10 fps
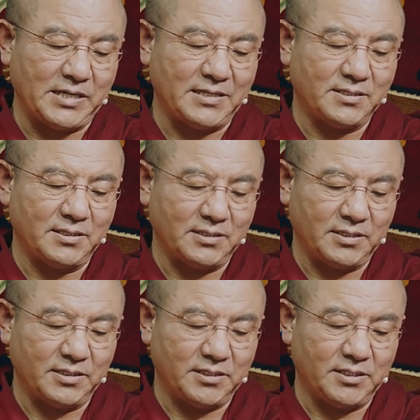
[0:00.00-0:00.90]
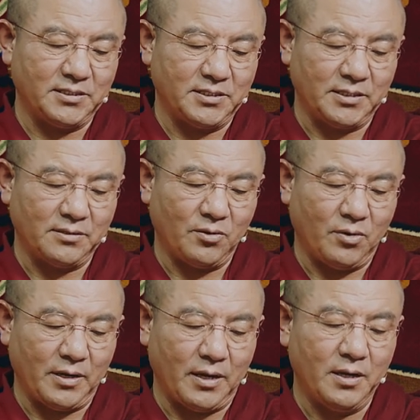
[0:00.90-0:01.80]
offering of
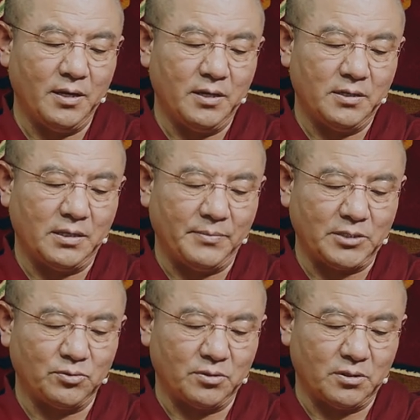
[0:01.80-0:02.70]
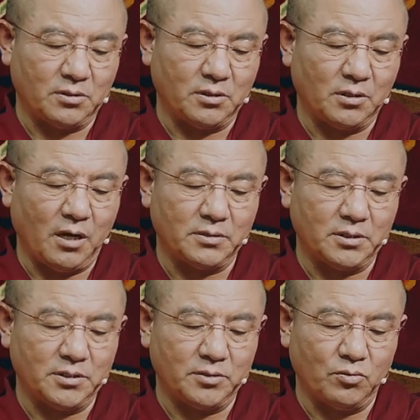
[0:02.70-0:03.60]
gold fields adorned with
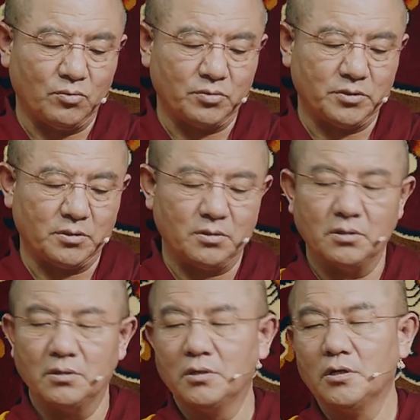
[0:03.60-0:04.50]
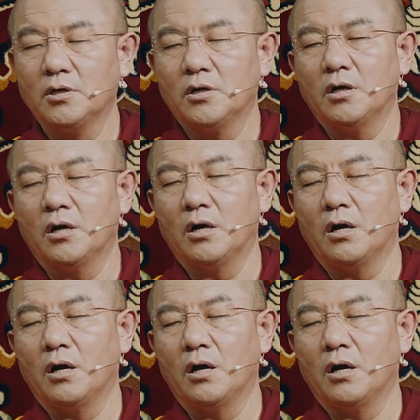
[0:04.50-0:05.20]
gems, and you do it every day,